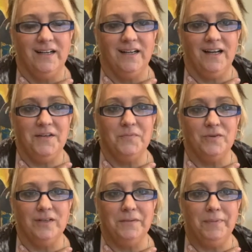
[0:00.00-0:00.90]
I am
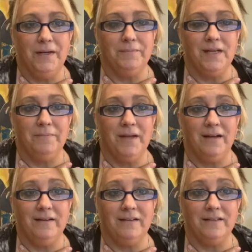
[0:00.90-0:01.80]
really bummed I'm not
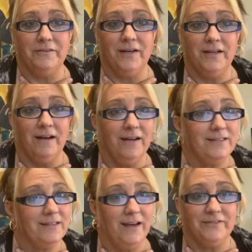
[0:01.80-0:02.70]
in Italy right now. I
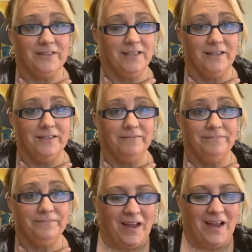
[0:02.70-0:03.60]
just have to tell you.
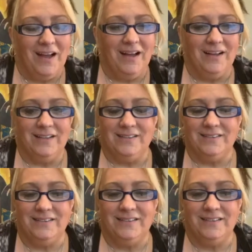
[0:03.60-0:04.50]
I
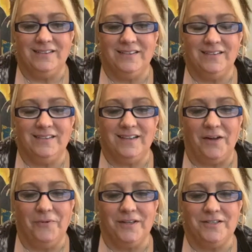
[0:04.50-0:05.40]

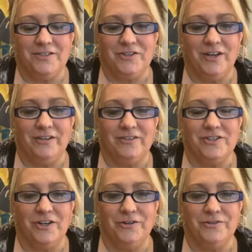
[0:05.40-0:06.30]
went to Trader
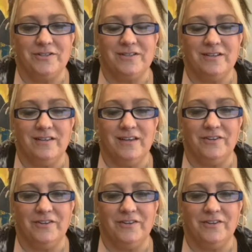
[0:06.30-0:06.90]
Joe's the other